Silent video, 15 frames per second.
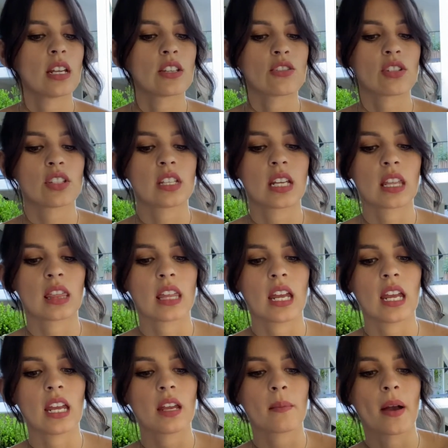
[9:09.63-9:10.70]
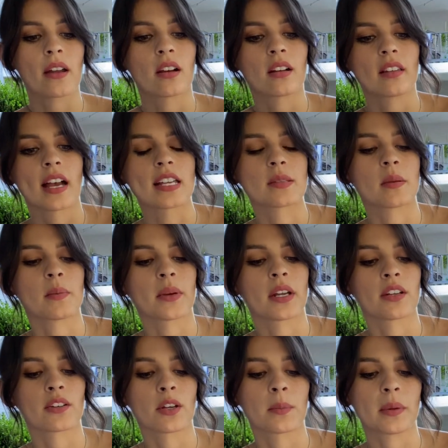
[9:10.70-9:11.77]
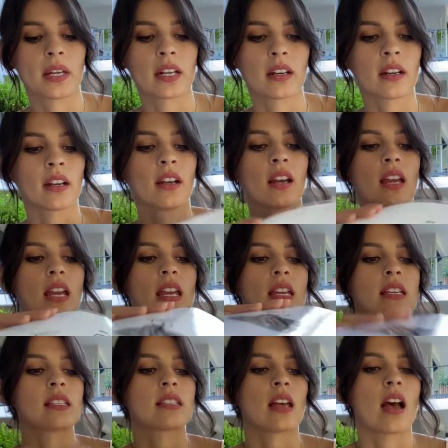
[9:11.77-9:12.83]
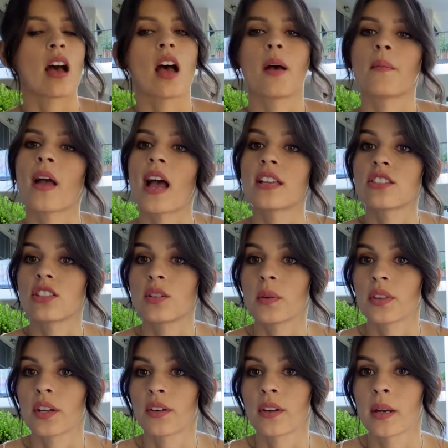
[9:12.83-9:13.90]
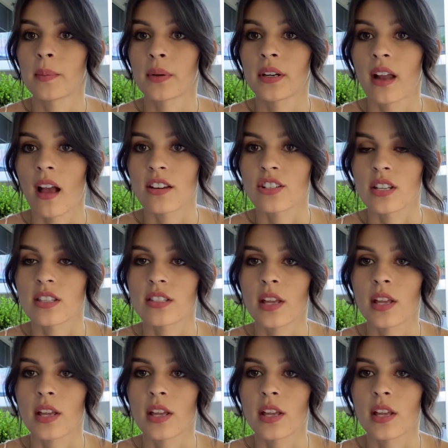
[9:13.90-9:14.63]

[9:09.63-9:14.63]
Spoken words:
interesting thing about our elasmobranch group here is has to do with their reproduction.